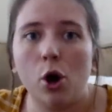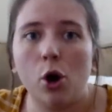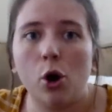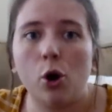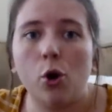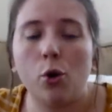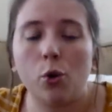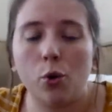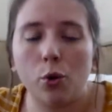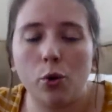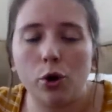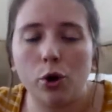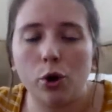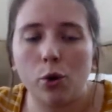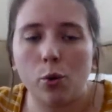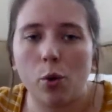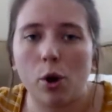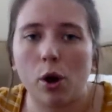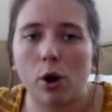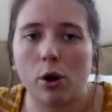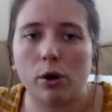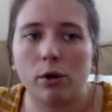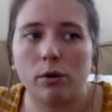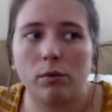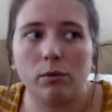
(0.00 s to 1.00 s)
who you
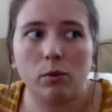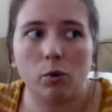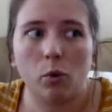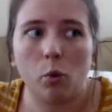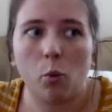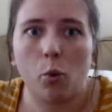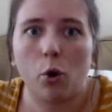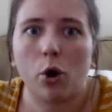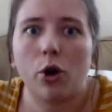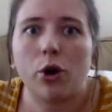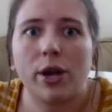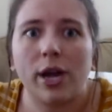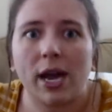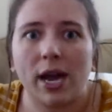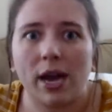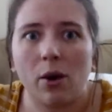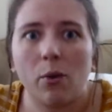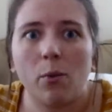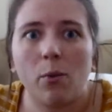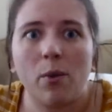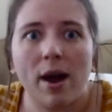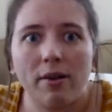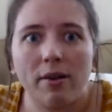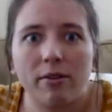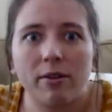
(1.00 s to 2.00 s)
are working
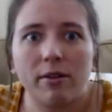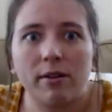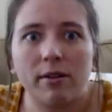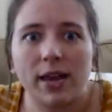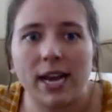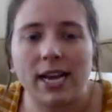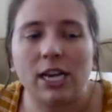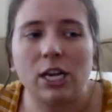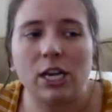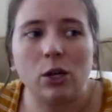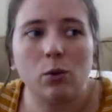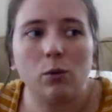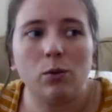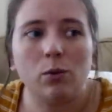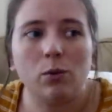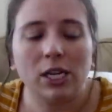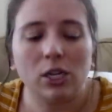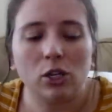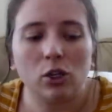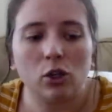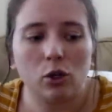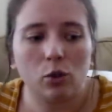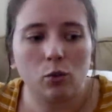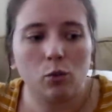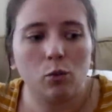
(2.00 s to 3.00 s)
with. Like, you
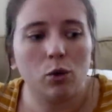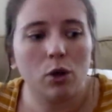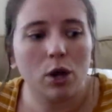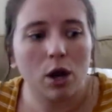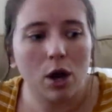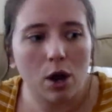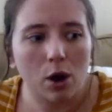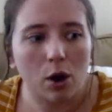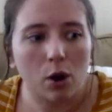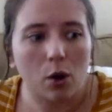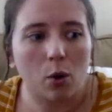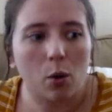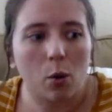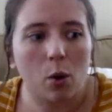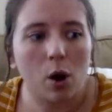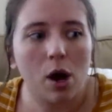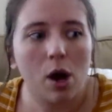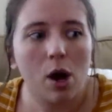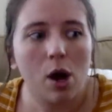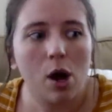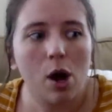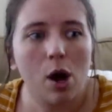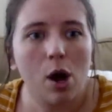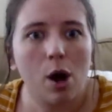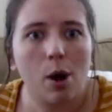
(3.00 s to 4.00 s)
need to know
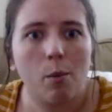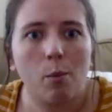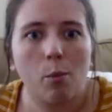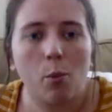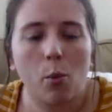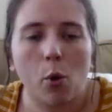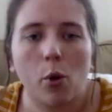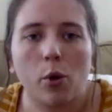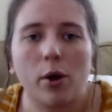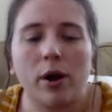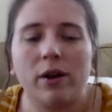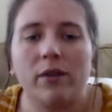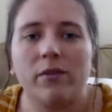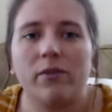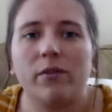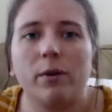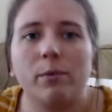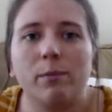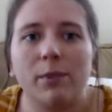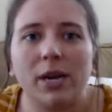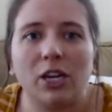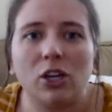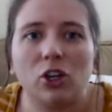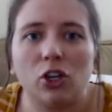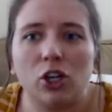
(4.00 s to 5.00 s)
more
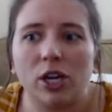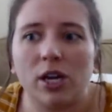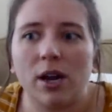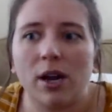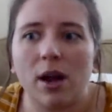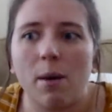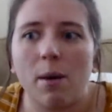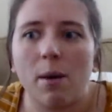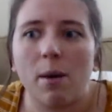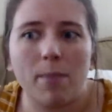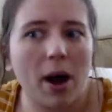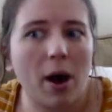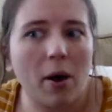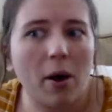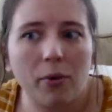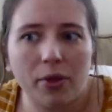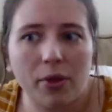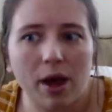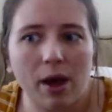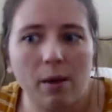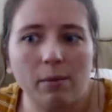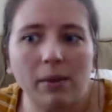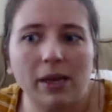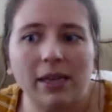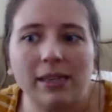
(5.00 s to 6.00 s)
information about
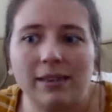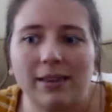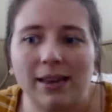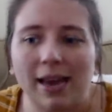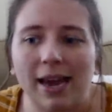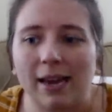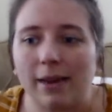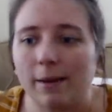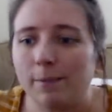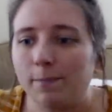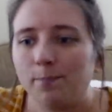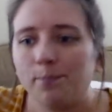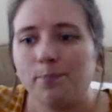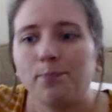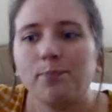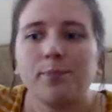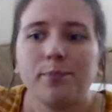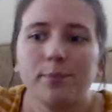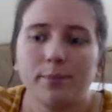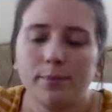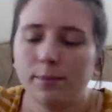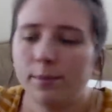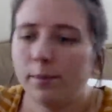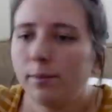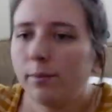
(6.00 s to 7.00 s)
them. It's like,
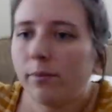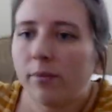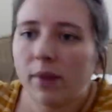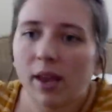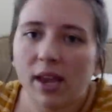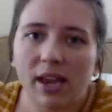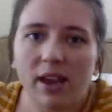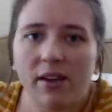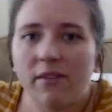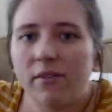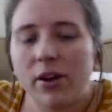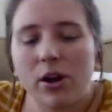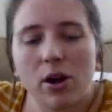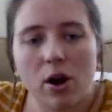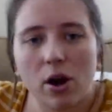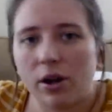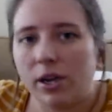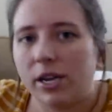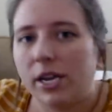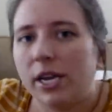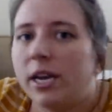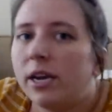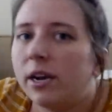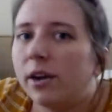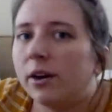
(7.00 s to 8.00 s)
even on
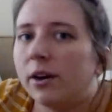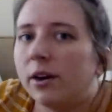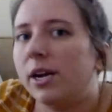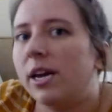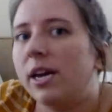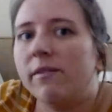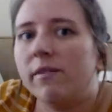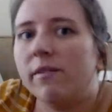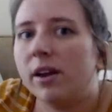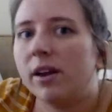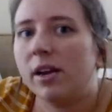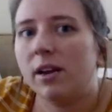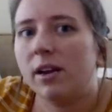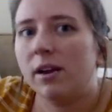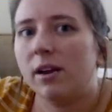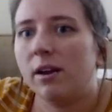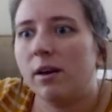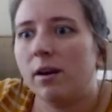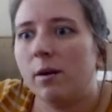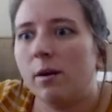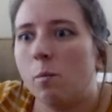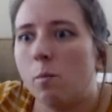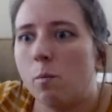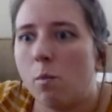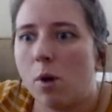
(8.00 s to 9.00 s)
here, even
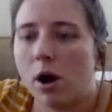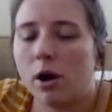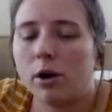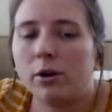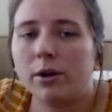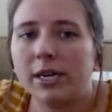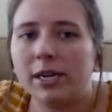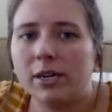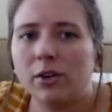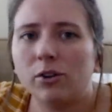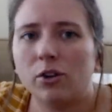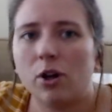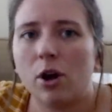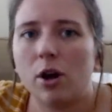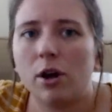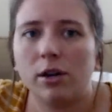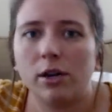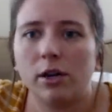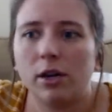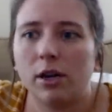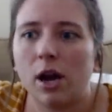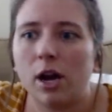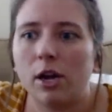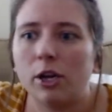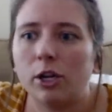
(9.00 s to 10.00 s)
moderators on
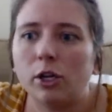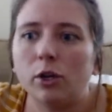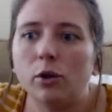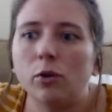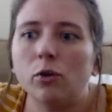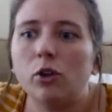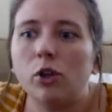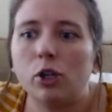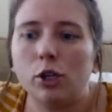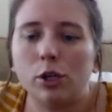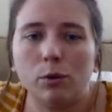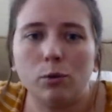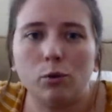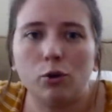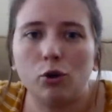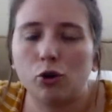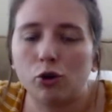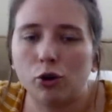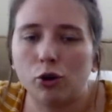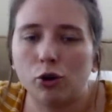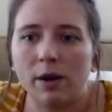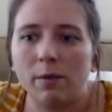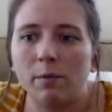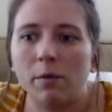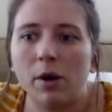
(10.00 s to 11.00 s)
a, a YouTube
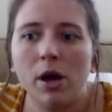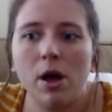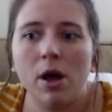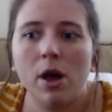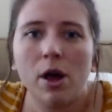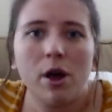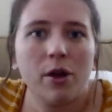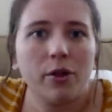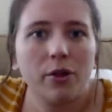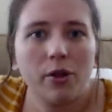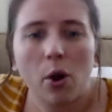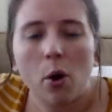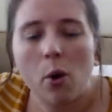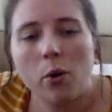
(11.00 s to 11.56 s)
stream, the